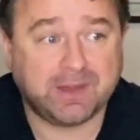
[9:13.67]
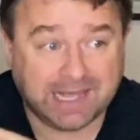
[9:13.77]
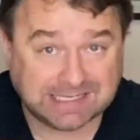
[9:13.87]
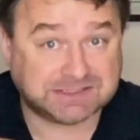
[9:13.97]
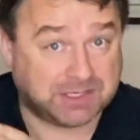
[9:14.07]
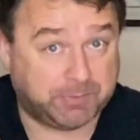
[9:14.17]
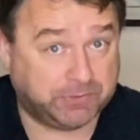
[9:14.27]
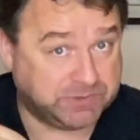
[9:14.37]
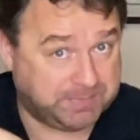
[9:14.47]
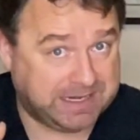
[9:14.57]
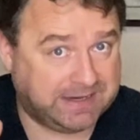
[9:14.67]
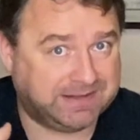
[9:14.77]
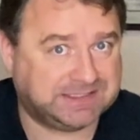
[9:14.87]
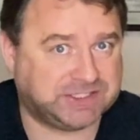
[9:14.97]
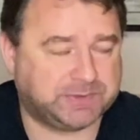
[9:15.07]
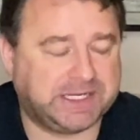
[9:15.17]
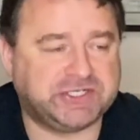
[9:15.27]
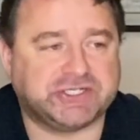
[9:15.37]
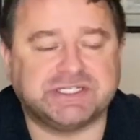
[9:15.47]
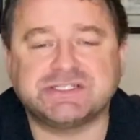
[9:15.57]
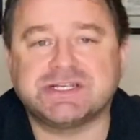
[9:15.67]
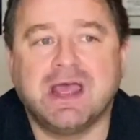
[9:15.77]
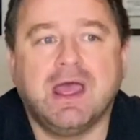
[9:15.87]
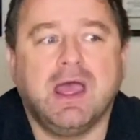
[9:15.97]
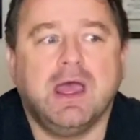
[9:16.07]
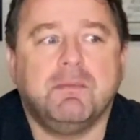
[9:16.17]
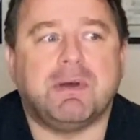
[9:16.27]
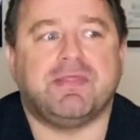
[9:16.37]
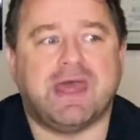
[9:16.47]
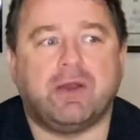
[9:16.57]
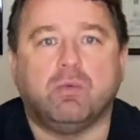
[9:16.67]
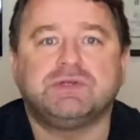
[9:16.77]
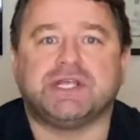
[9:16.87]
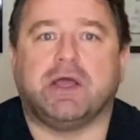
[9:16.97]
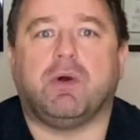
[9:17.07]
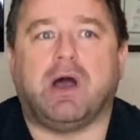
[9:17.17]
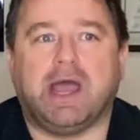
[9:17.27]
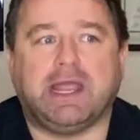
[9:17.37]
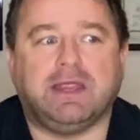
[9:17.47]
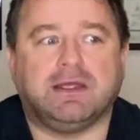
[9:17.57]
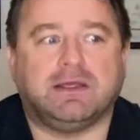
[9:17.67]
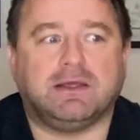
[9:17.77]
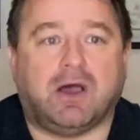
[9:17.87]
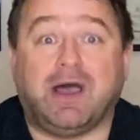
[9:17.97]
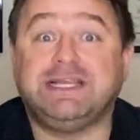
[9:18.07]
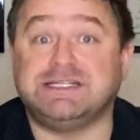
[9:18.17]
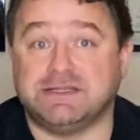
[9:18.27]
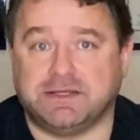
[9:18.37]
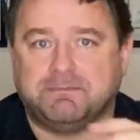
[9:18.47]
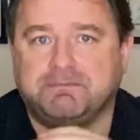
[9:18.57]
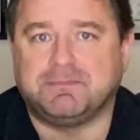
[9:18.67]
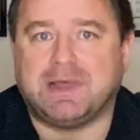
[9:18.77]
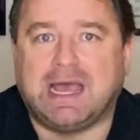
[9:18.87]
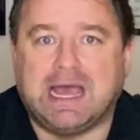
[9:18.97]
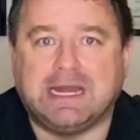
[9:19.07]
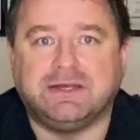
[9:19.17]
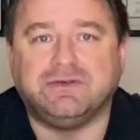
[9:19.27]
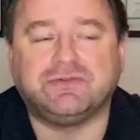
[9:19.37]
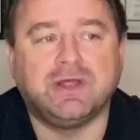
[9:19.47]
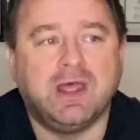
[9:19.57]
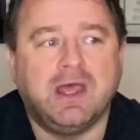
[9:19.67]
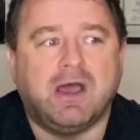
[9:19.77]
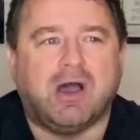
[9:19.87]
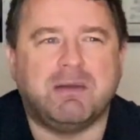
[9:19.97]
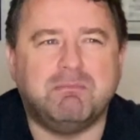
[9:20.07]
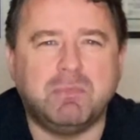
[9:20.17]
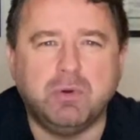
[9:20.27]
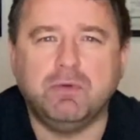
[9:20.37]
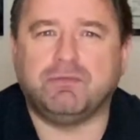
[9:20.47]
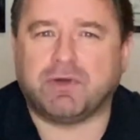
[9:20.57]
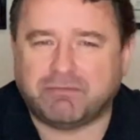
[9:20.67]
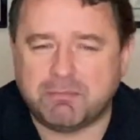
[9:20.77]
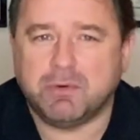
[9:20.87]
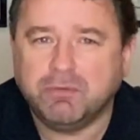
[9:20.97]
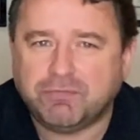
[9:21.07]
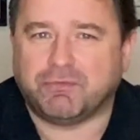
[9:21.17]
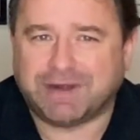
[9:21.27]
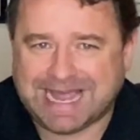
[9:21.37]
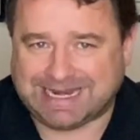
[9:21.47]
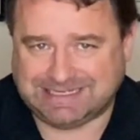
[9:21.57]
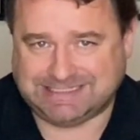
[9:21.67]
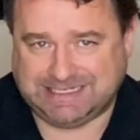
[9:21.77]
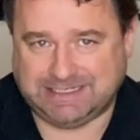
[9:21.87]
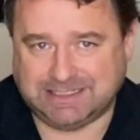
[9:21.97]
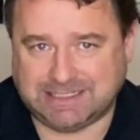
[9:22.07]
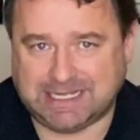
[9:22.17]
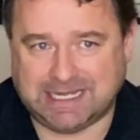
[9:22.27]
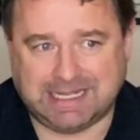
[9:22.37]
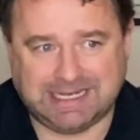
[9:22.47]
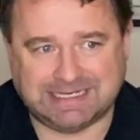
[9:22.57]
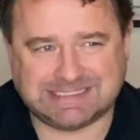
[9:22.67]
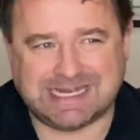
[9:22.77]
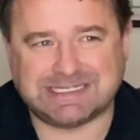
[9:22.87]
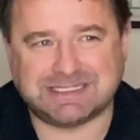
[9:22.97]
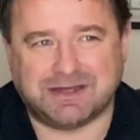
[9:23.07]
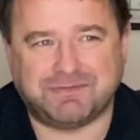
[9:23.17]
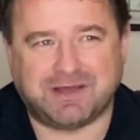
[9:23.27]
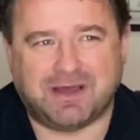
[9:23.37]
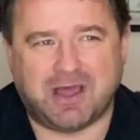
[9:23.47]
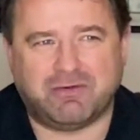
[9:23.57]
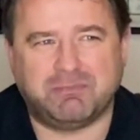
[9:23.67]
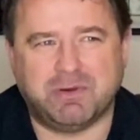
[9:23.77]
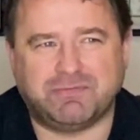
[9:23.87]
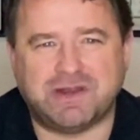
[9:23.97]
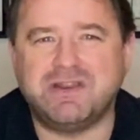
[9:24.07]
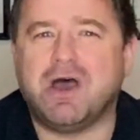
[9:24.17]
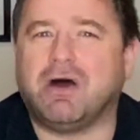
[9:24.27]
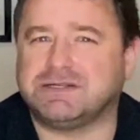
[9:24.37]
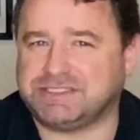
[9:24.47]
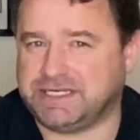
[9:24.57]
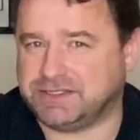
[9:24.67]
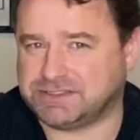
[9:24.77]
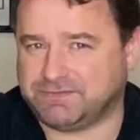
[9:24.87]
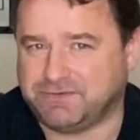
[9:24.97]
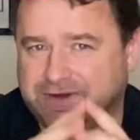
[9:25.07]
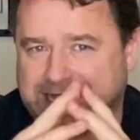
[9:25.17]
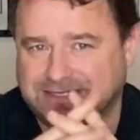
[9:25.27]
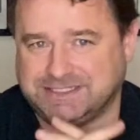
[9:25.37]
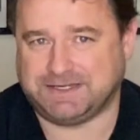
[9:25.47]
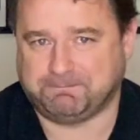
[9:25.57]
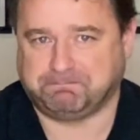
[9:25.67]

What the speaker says: as someone who's been in these situations. But then also I heighten them and I remove the reality in the sense that I remove the nastiness of the reality,